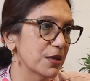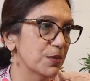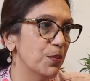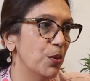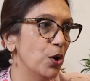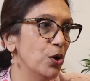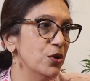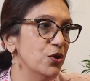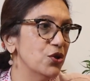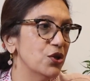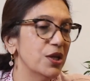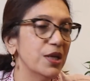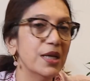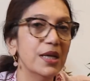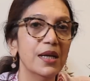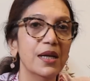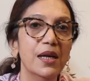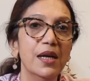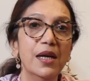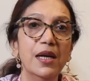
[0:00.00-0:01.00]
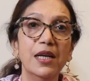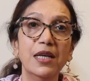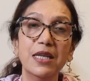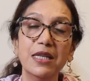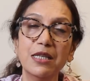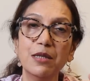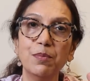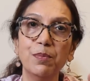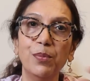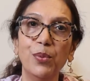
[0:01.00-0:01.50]
spongy, it
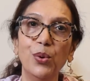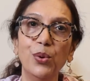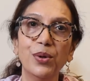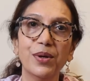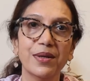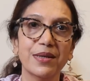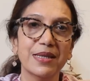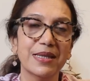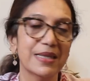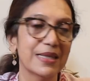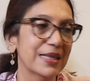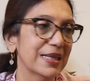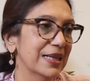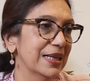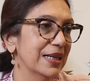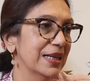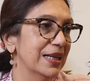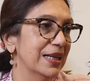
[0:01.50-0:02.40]
is porous,